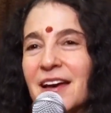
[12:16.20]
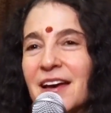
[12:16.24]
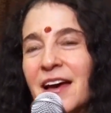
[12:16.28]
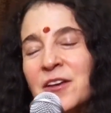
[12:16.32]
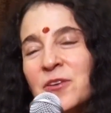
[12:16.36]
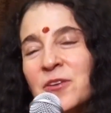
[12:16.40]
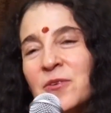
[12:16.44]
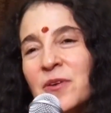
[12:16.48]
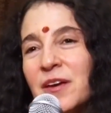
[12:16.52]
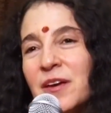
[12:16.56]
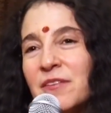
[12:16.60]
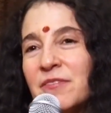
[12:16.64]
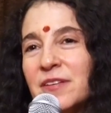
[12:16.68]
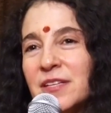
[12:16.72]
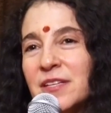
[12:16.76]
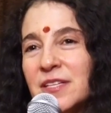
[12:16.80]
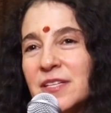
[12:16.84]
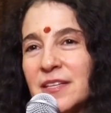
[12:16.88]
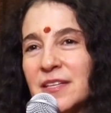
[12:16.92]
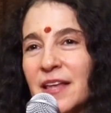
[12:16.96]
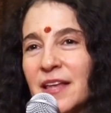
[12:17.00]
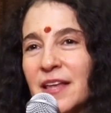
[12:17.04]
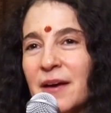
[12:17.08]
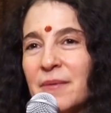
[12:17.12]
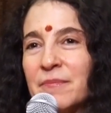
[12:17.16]
And you give it
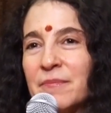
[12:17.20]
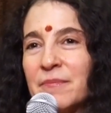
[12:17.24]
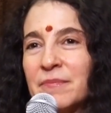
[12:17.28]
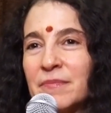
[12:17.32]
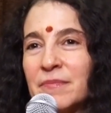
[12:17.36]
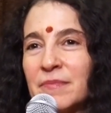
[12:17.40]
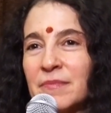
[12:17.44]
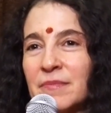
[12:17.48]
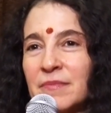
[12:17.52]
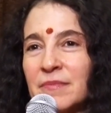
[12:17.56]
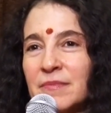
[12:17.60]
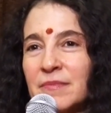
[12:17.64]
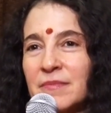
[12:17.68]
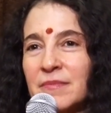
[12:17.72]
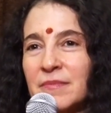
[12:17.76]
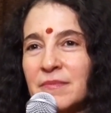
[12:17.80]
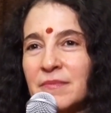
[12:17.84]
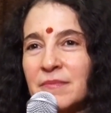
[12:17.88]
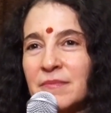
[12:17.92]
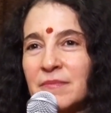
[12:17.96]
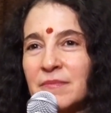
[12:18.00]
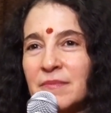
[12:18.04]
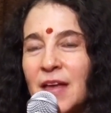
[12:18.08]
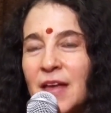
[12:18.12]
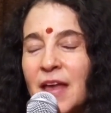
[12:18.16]
to them.
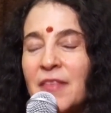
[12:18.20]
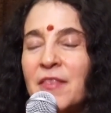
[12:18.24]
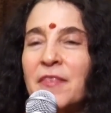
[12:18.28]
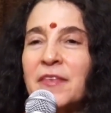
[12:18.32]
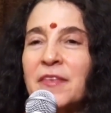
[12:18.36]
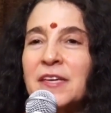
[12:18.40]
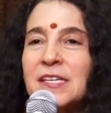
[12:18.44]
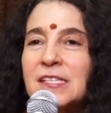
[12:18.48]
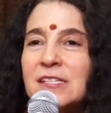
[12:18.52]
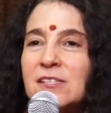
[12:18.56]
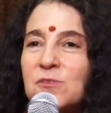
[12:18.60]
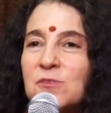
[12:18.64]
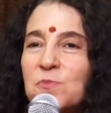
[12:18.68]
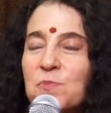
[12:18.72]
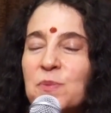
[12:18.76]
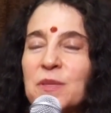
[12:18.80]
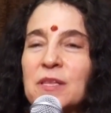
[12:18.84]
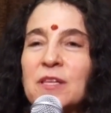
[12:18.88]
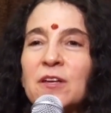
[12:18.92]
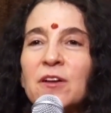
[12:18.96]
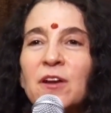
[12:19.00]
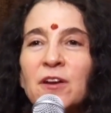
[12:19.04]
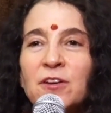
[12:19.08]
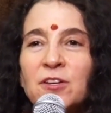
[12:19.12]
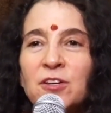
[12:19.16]
And then they
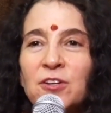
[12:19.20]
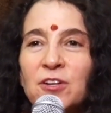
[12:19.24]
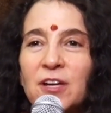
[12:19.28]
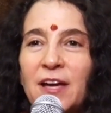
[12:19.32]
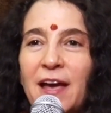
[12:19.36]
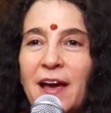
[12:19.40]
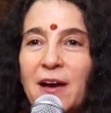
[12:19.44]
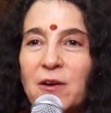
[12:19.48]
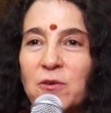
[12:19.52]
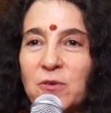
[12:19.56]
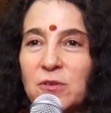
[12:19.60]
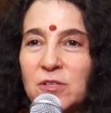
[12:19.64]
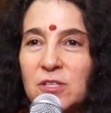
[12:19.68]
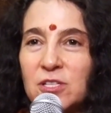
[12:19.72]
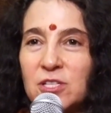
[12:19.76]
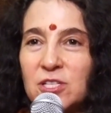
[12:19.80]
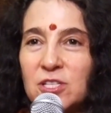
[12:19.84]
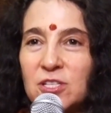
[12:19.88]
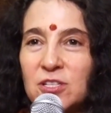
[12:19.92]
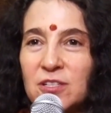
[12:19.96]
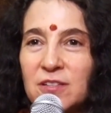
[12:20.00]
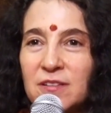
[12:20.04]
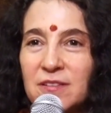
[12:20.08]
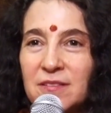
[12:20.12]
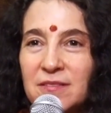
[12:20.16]
spill it on your
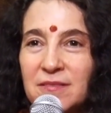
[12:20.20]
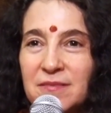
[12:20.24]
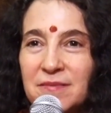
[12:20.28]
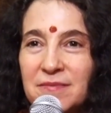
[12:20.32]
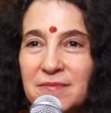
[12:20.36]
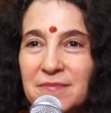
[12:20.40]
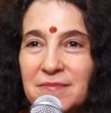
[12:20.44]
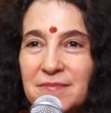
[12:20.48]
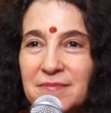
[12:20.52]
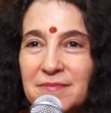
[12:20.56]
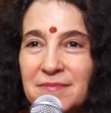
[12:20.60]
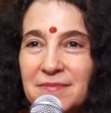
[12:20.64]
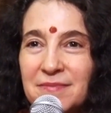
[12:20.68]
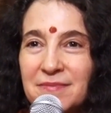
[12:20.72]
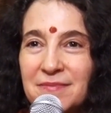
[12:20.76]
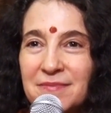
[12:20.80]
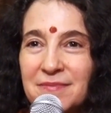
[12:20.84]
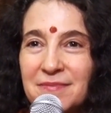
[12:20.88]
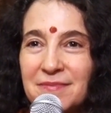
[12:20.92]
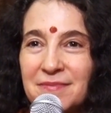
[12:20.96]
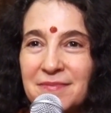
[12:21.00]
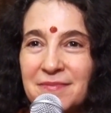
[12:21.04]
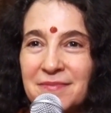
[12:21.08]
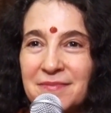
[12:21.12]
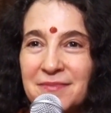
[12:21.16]
couch.
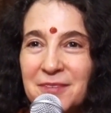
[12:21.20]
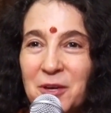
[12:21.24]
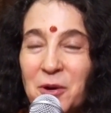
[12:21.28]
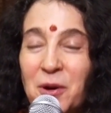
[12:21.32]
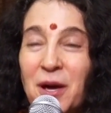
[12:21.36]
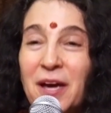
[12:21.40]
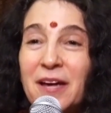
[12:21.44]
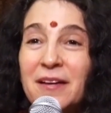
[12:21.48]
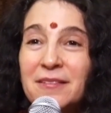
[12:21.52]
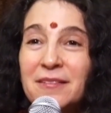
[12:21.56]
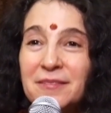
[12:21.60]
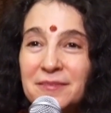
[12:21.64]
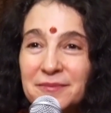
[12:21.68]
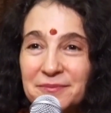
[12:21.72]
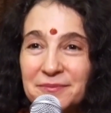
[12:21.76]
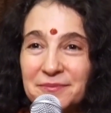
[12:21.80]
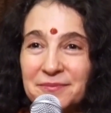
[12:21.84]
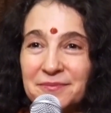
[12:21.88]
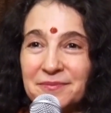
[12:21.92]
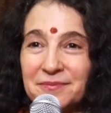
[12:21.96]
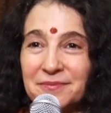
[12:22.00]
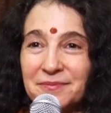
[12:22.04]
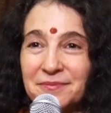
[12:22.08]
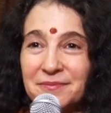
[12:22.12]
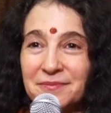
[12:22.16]
Okay?
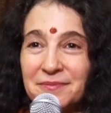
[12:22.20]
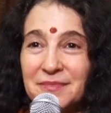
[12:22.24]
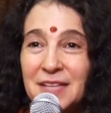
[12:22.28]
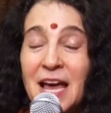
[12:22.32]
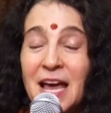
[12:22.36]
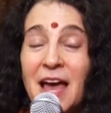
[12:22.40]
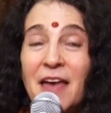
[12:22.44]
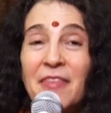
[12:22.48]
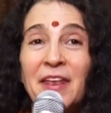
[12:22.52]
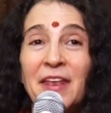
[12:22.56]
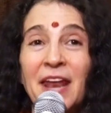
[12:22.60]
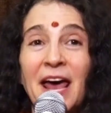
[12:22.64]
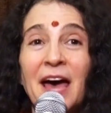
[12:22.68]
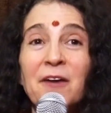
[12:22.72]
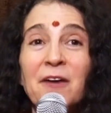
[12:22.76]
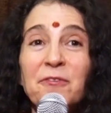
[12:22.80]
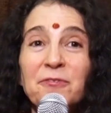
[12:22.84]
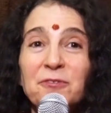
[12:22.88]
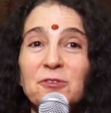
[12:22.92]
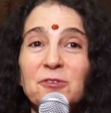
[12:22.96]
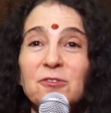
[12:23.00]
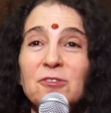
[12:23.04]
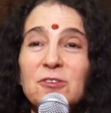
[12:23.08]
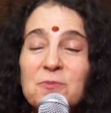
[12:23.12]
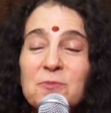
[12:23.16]
And then
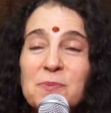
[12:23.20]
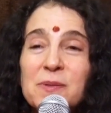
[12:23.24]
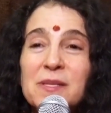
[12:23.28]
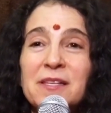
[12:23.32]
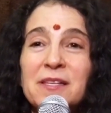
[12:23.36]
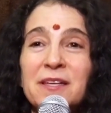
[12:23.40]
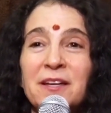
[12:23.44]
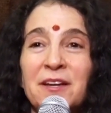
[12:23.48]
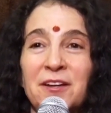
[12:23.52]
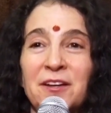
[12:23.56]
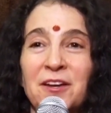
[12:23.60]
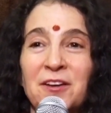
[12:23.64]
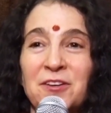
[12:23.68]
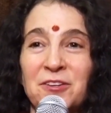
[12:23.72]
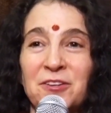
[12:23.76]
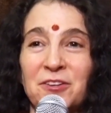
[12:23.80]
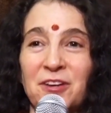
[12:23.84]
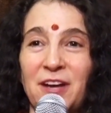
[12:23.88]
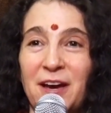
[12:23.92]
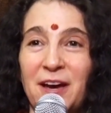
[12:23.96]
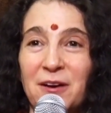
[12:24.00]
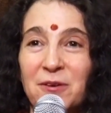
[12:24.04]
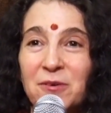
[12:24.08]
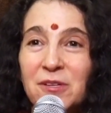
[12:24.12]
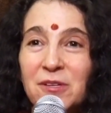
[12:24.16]
after spilling it on your
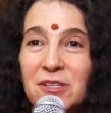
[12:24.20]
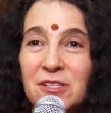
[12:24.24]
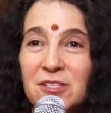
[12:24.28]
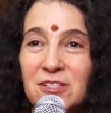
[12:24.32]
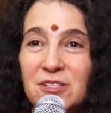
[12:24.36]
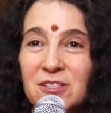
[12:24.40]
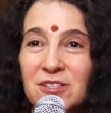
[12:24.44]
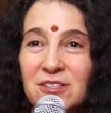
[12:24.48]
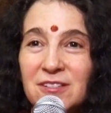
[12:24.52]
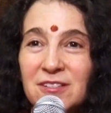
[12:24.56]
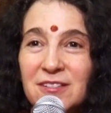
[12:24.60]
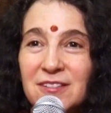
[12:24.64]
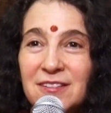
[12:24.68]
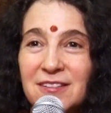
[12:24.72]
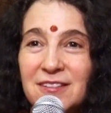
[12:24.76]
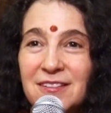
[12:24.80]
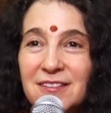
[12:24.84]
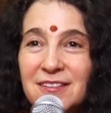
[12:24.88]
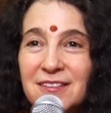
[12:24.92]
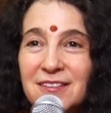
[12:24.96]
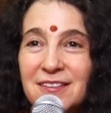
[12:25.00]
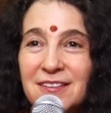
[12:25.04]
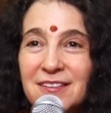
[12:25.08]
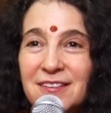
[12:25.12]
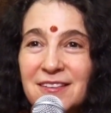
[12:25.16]
couch,
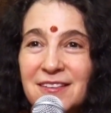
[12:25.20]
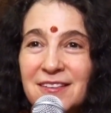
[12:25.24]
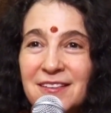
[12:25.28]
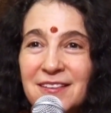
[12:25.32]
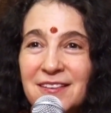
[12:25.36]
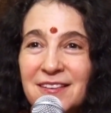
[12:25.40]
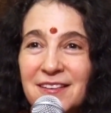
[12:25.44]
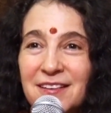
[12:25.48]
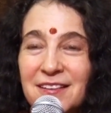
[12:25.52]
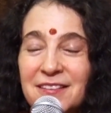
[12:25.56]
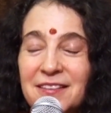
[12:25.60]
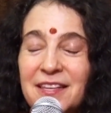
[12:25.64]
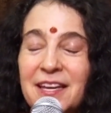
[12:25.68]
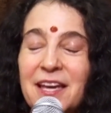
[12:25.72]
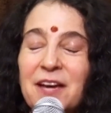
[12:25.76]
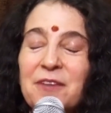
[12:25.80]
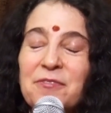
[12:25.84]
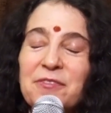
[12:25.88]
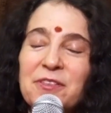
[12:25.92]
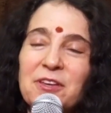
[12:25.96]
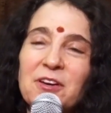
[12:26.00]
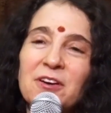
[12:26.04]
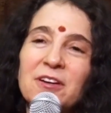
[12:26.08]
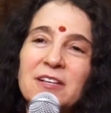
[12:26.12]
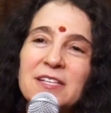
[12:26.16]
they
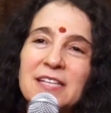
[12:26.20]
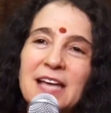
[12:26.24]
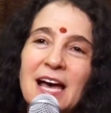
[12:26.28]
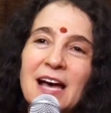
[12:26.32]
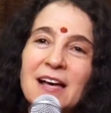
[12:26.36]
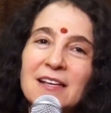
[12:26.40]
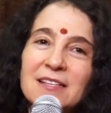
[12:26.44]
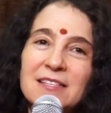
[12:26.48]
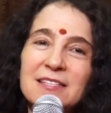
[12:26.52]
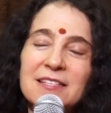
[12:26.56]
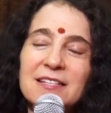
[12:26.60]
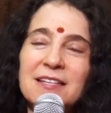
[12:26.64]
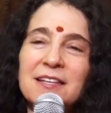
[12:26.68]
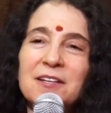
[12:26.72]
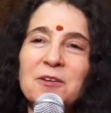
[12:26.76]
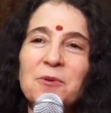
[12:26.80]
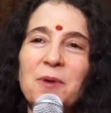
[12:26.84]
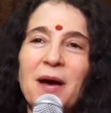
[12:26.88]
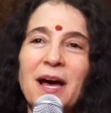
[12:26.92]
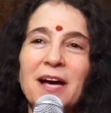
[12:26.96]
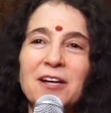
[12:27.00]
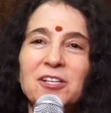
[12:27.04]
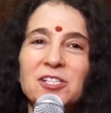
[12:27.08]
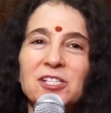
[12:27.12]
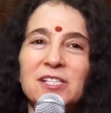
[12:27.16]
have the audacity to
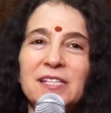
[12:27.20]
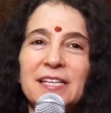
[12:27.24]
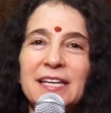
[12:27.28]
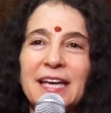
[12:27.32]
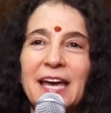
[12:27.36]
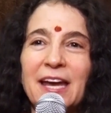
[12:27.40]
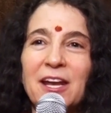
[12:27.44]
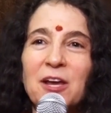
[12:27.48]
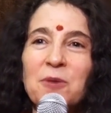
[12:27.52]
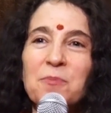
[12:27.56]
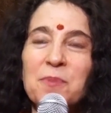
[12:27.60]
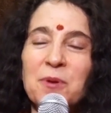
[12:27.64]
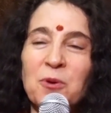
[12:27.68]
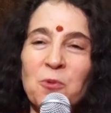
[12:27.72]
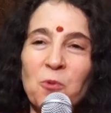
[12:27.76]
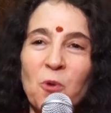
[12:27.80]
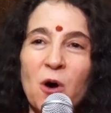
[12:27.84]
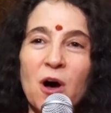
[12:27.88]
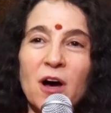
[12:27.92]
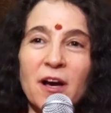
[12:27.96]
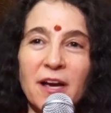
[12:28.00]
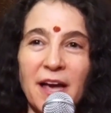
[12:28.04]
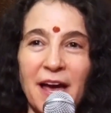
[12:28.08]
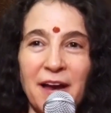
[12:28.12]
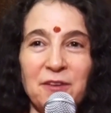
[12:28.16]
actually get up and
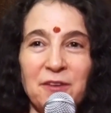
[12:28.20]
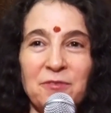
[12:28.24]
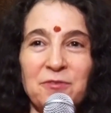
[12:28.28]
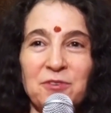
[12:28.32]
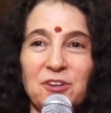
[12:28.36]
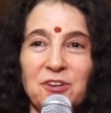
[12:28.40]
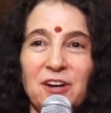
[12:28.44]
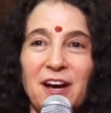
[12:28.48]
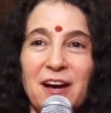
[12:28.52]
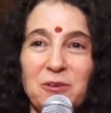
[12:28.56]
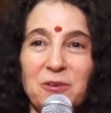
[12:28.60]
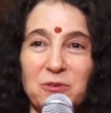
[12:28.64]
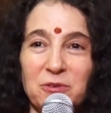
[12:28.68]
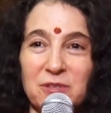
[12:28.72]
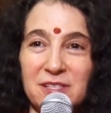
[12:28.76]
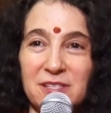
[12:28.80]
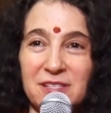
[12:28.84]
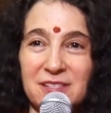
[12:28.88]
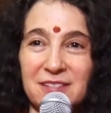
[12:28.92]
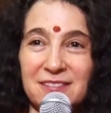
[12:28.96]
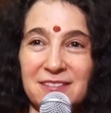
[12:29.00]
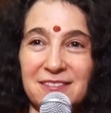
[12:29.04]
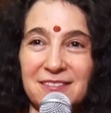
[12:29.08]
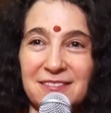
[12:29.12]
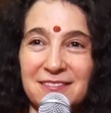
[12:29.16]
walk out of your
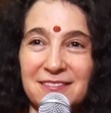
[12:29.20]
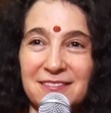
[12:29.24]
house.